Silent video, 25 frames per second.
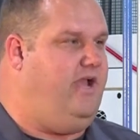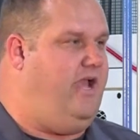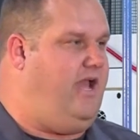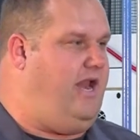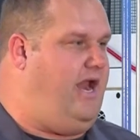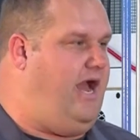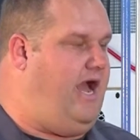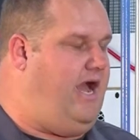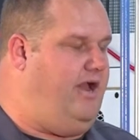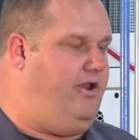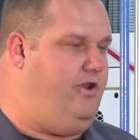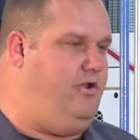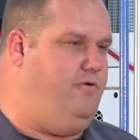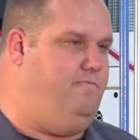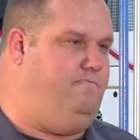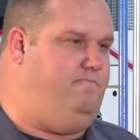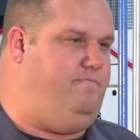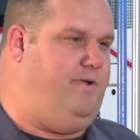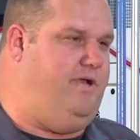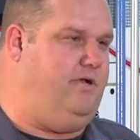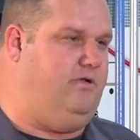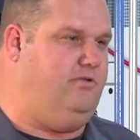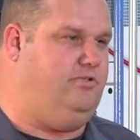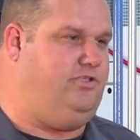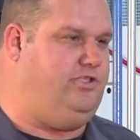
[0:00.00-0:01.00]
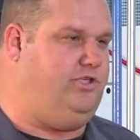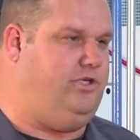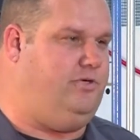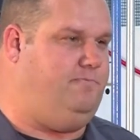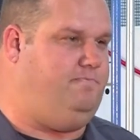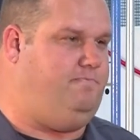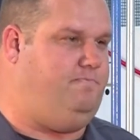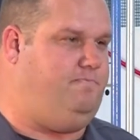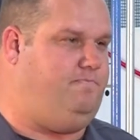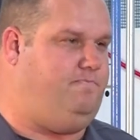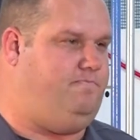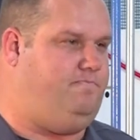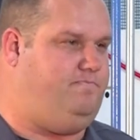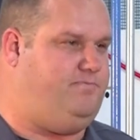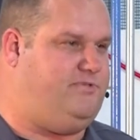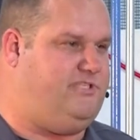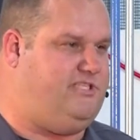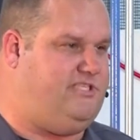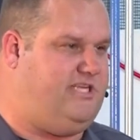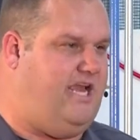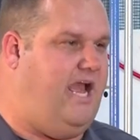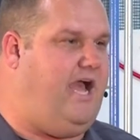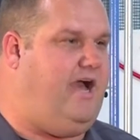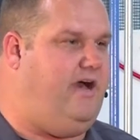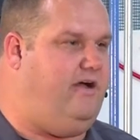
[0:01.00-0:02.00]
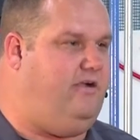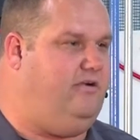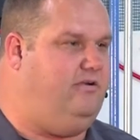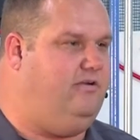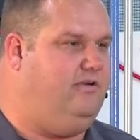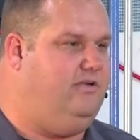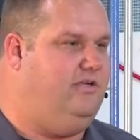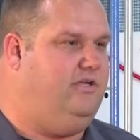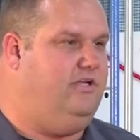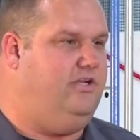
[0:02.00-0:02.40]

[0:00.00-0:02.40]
And how do you build your cell